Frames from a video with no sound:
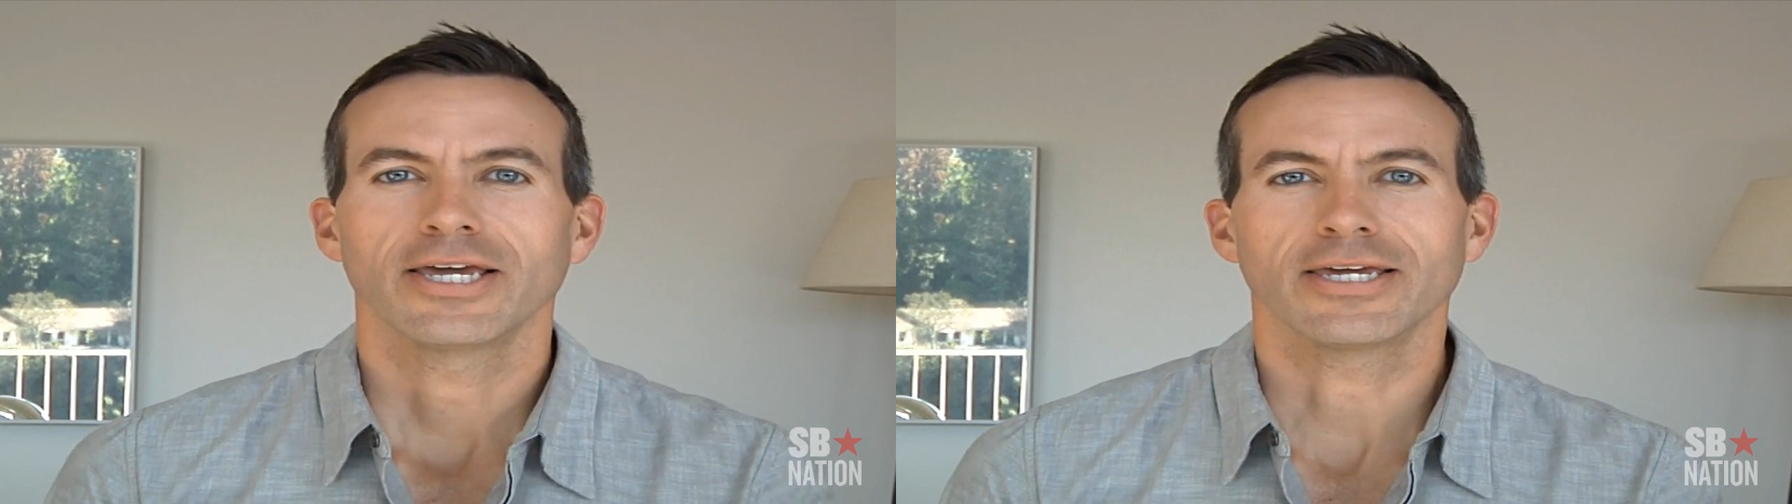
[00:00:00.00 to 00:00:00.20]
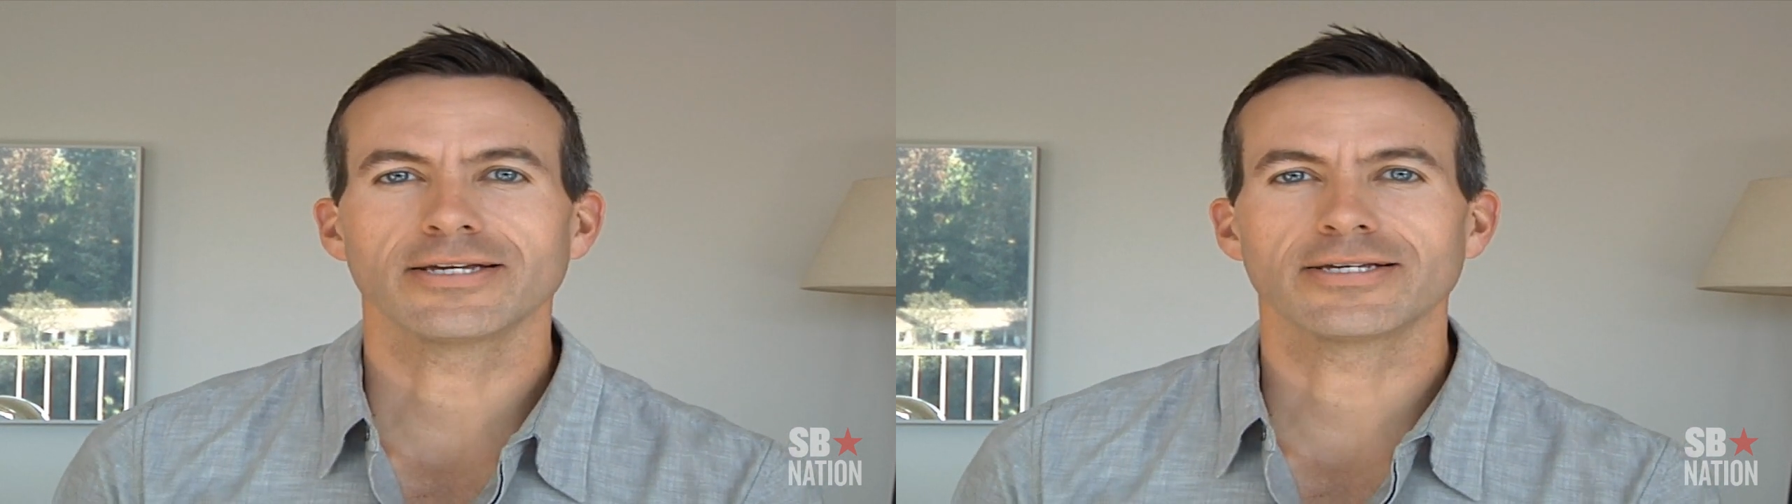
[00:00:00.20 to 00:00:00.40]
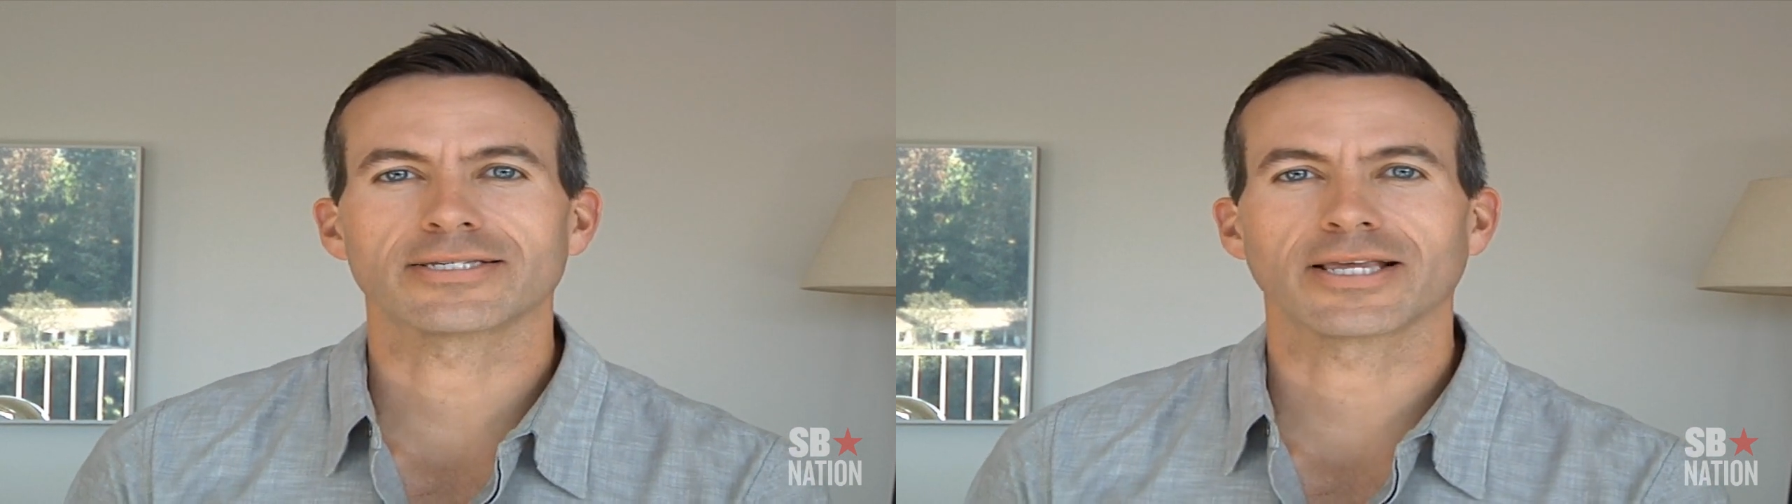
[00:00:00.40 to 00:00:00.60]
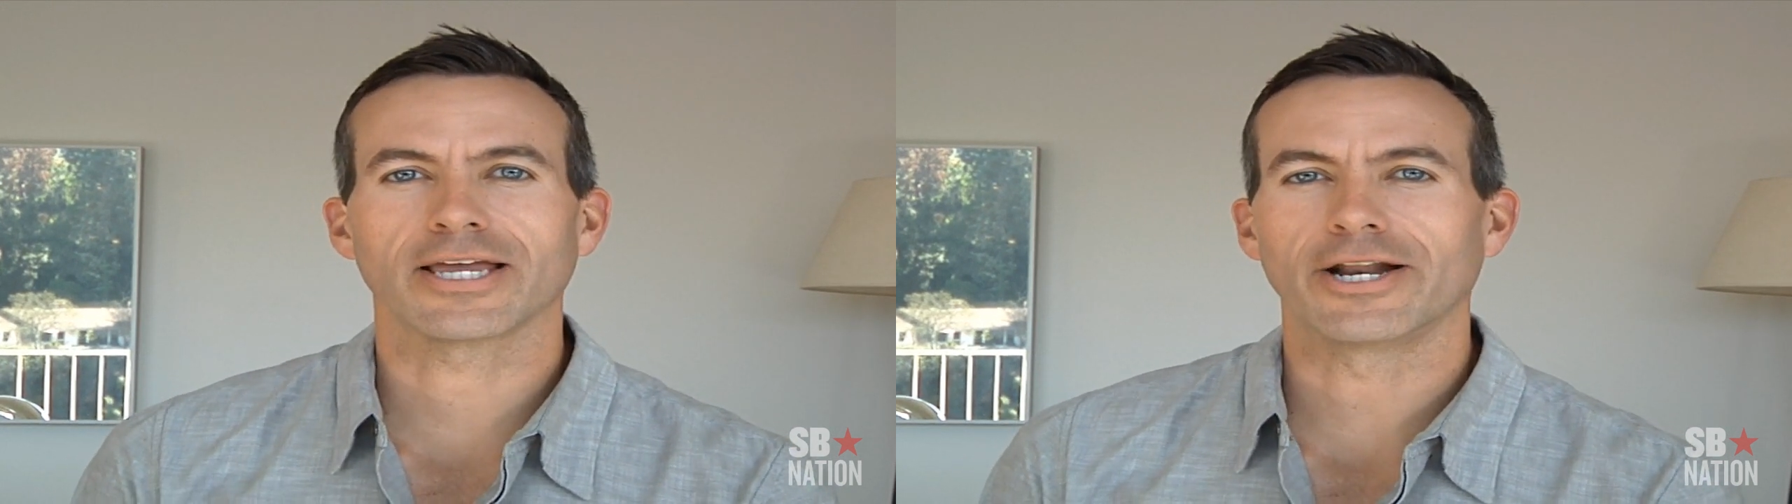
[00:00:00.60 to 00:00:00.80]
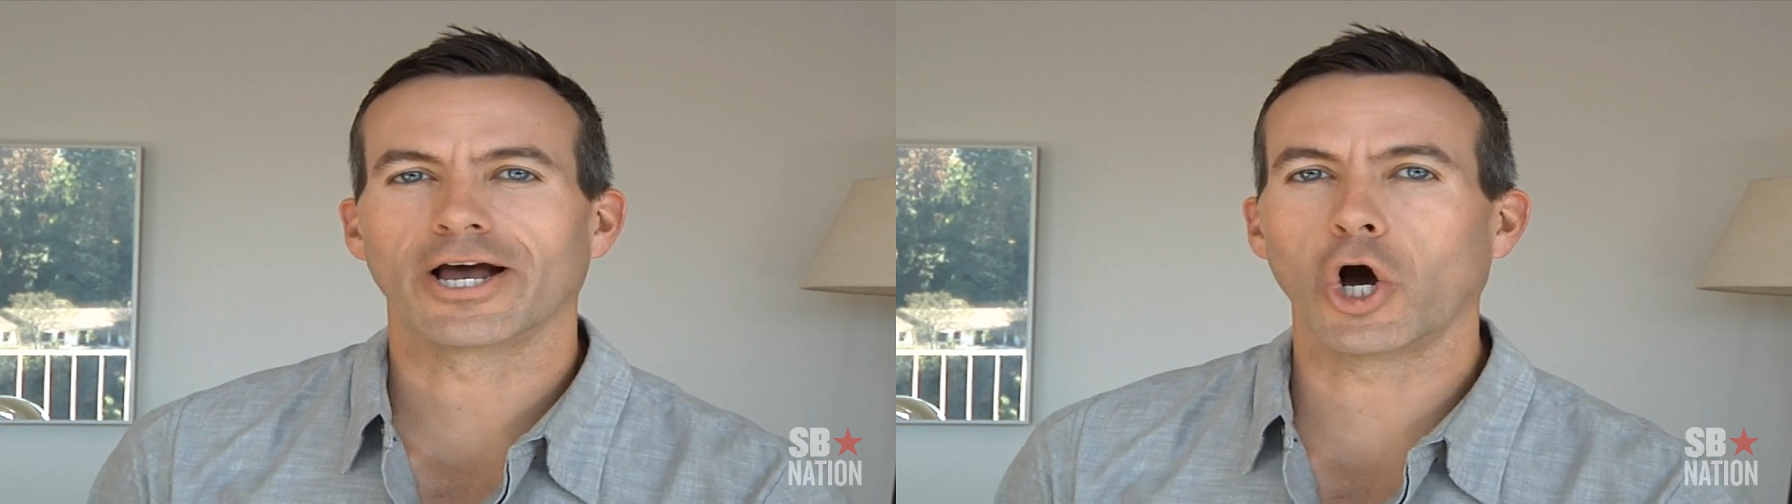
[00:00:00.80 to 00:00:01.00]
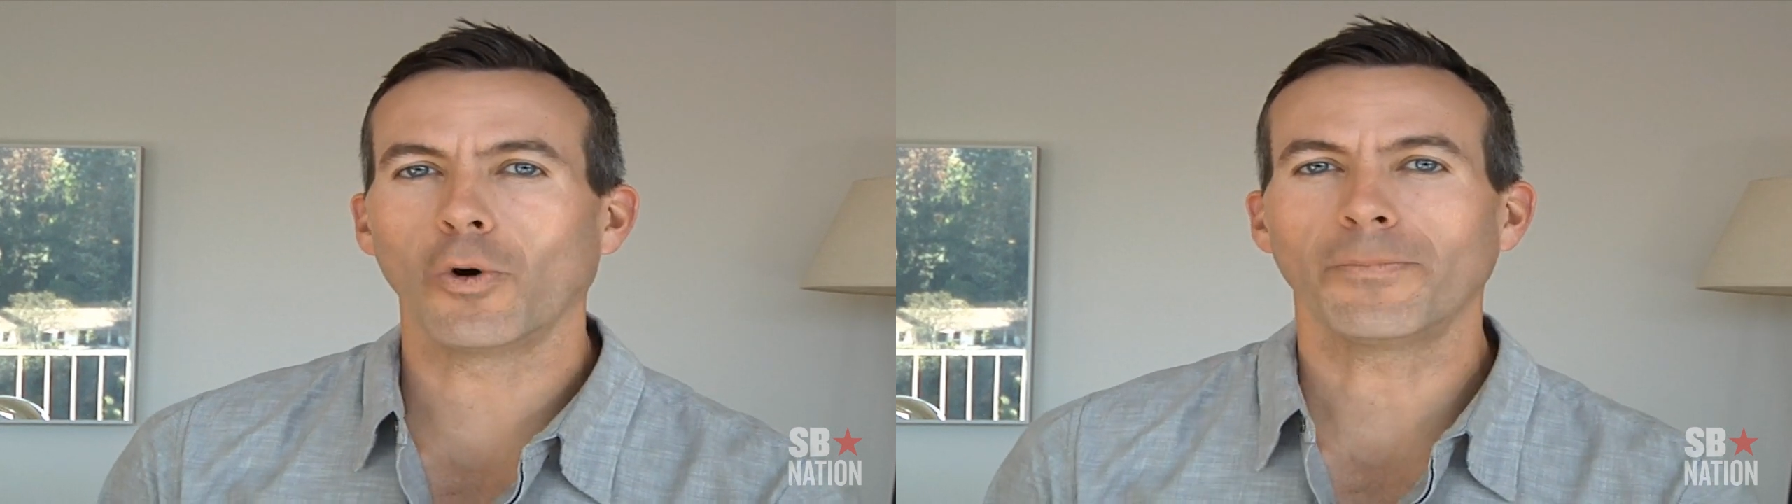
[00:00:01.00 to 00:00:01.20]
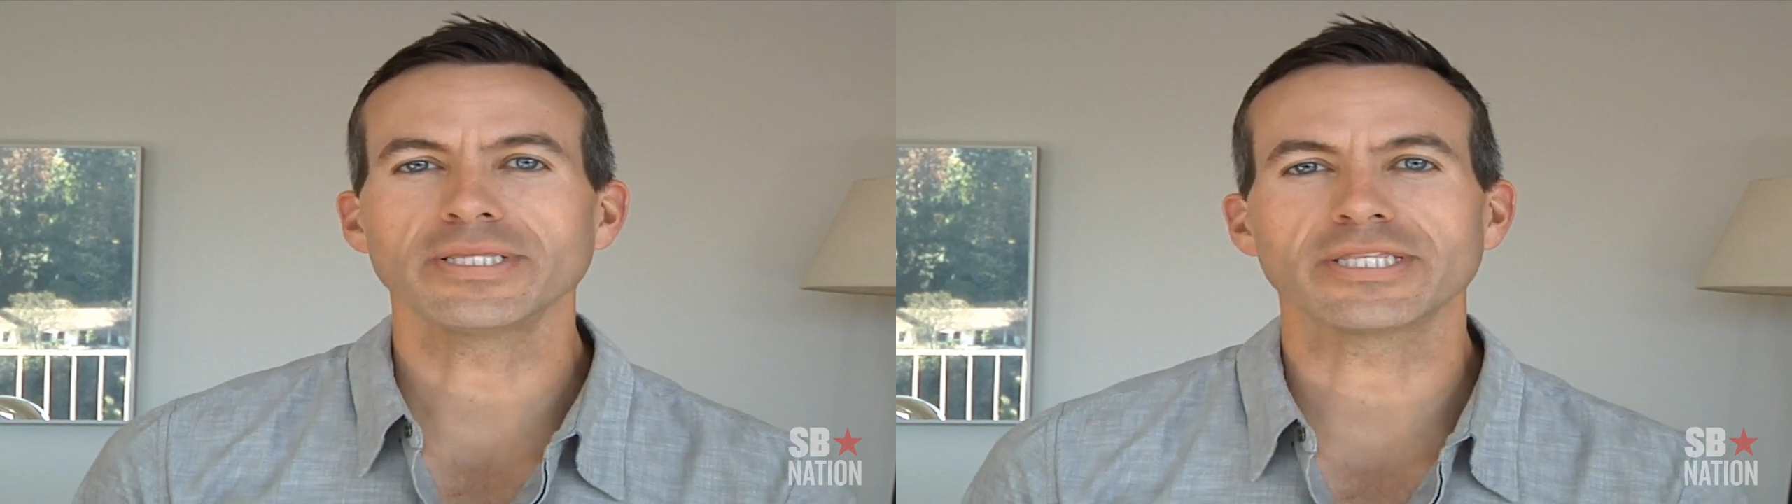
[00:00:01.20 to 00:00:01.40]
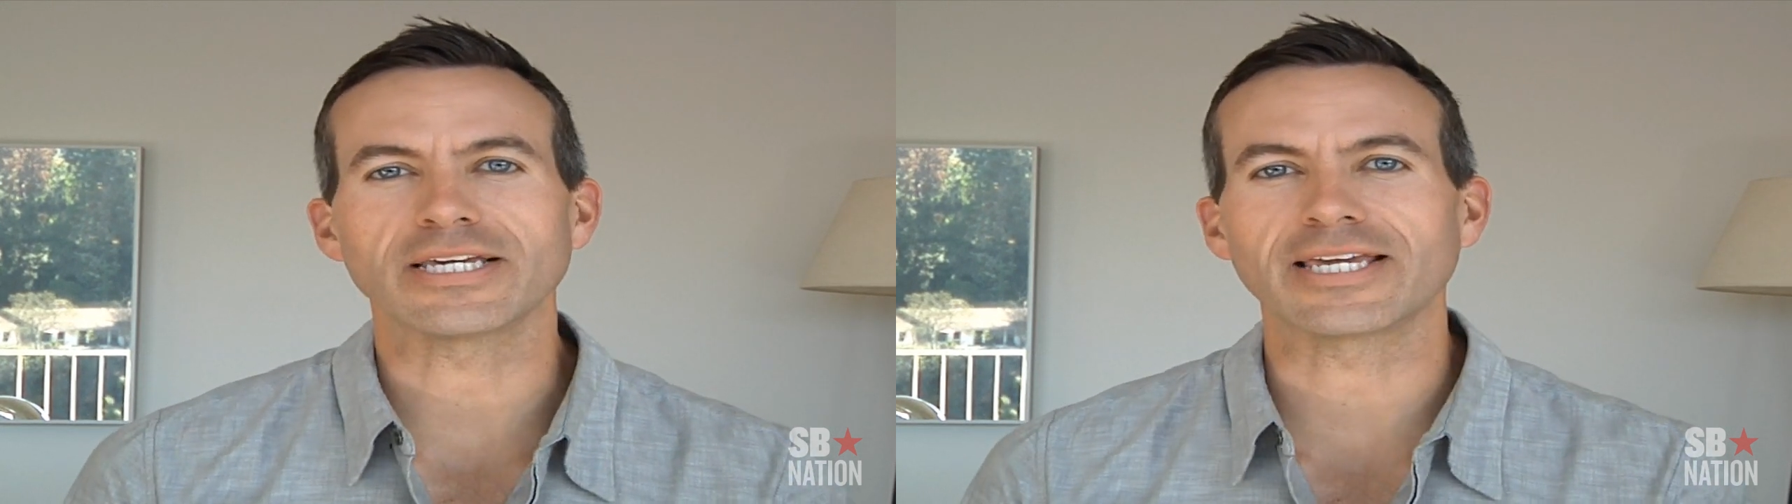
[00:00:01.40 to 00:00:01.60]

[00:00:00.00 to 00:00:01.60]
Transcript: He is an openly